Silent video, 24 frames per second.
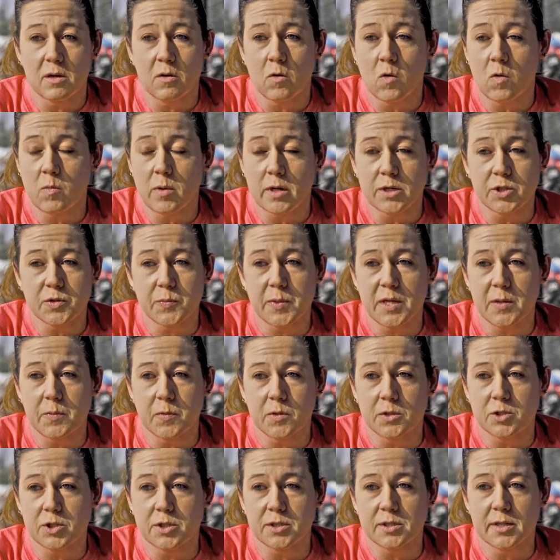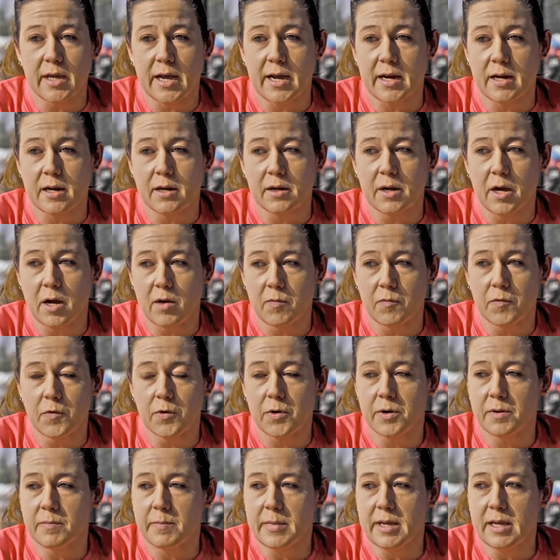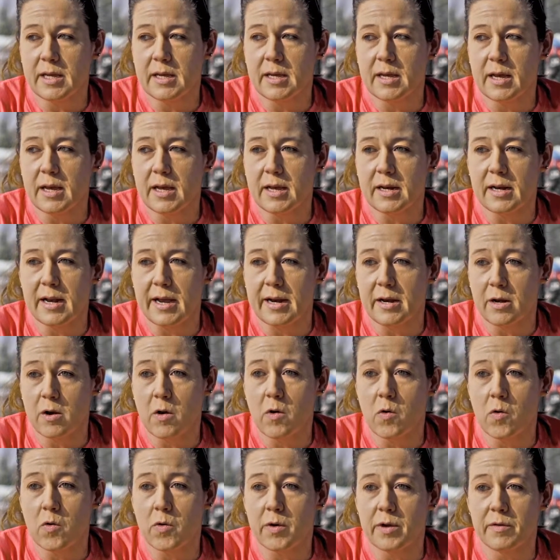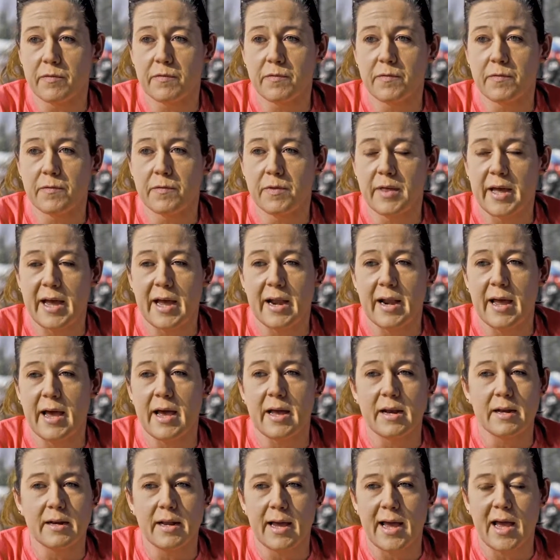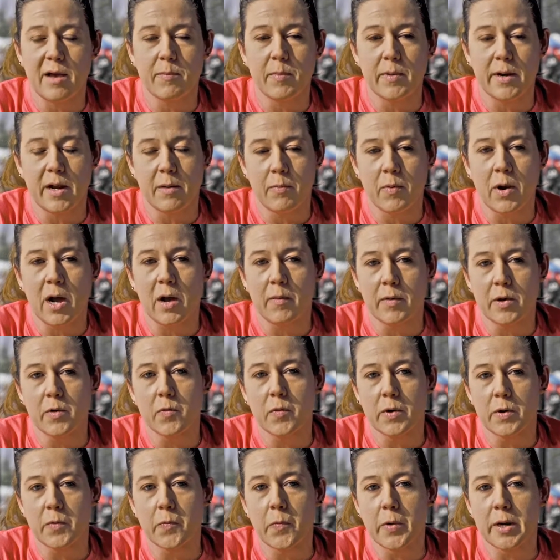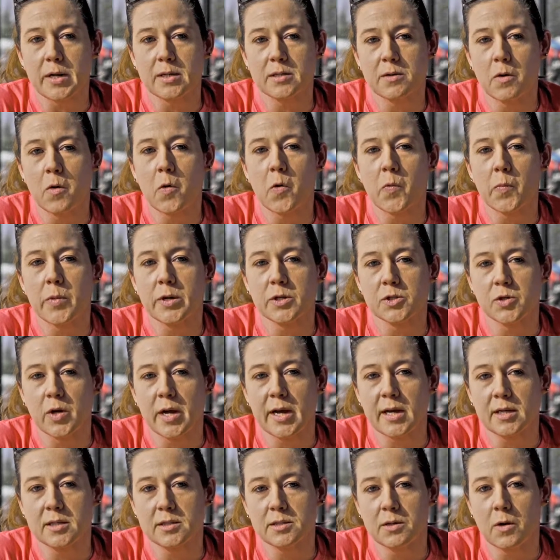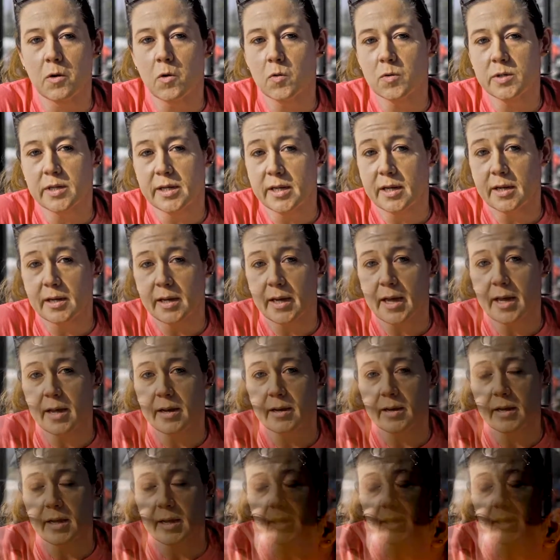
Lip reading: a whole bunch of people just kind of comforted me. And I know if that hadn't happened, I probably would have went home and tried to OD again.